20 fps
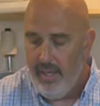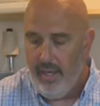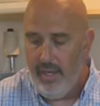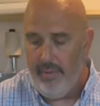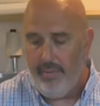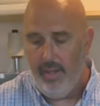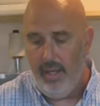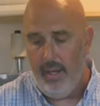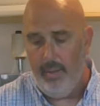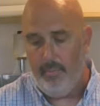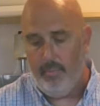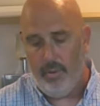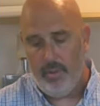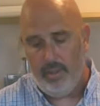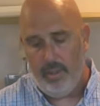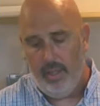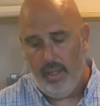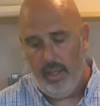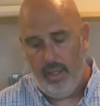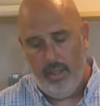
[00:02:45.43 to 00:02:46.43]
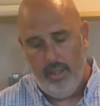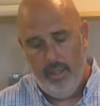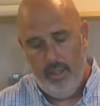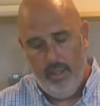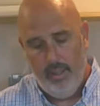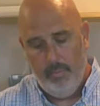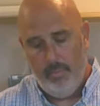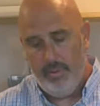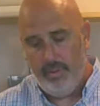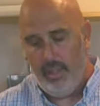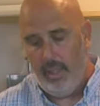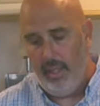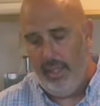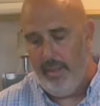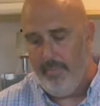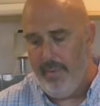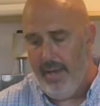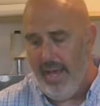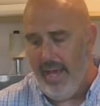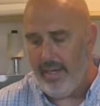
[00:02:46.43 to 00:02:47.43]
And then we're going to put the
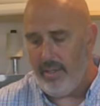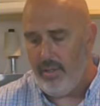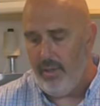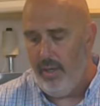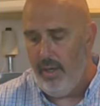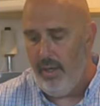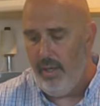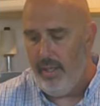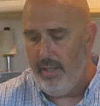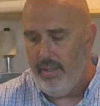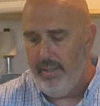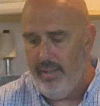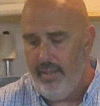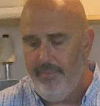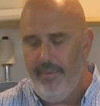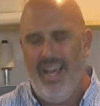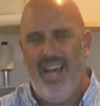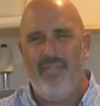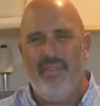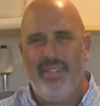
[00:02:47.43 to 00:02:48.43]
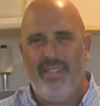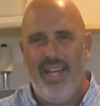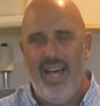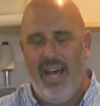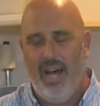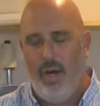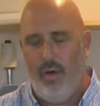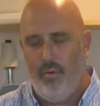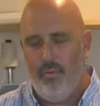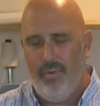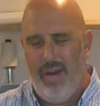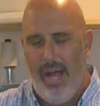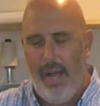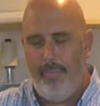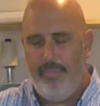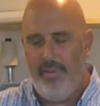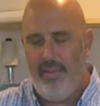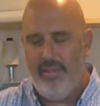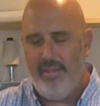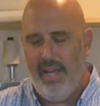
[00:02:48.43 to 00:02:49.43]
lid back on. If you have a towel,
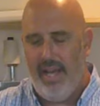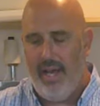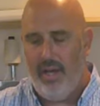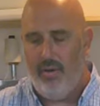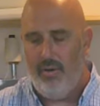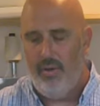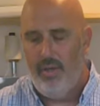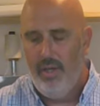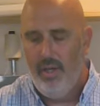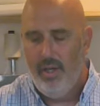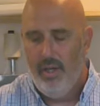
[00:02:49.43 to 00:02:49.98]
wrap a towel